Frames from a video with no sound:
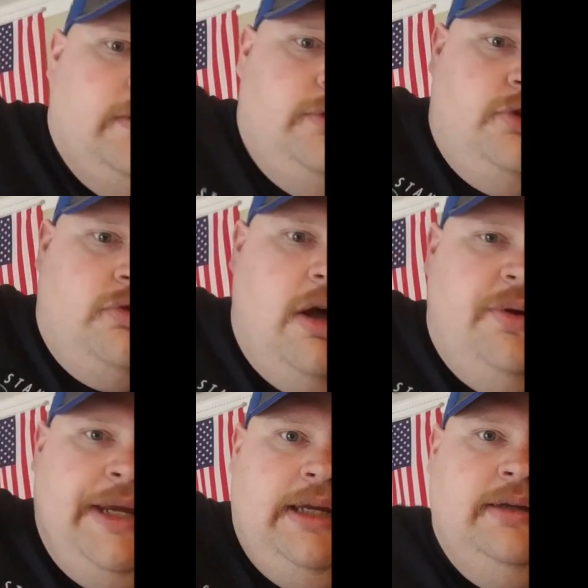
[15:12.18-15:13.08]

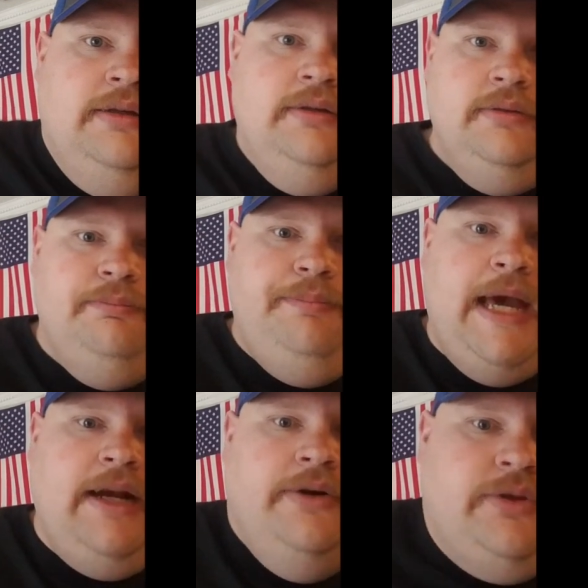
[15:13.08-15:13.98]
drawing
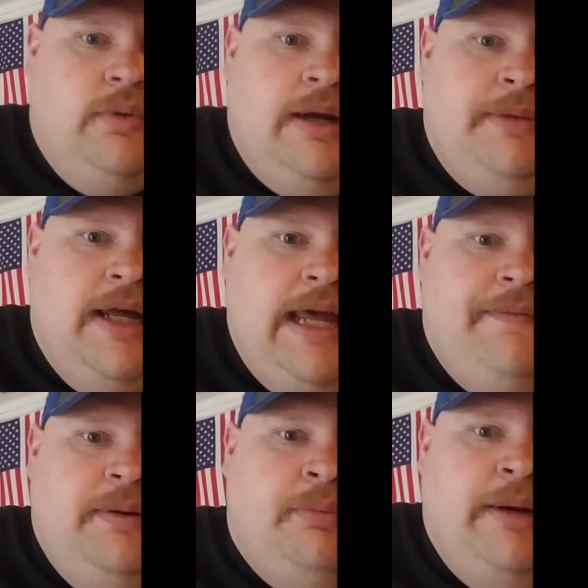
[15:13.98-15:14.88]
pattern, to where I'm not
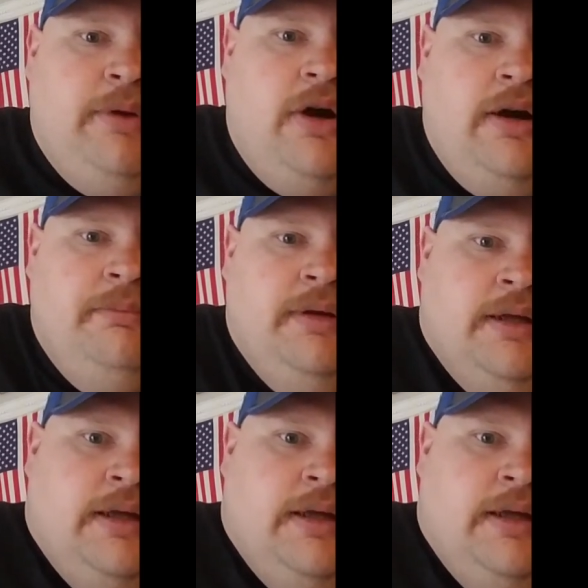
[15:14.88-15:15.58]
having to bring my arm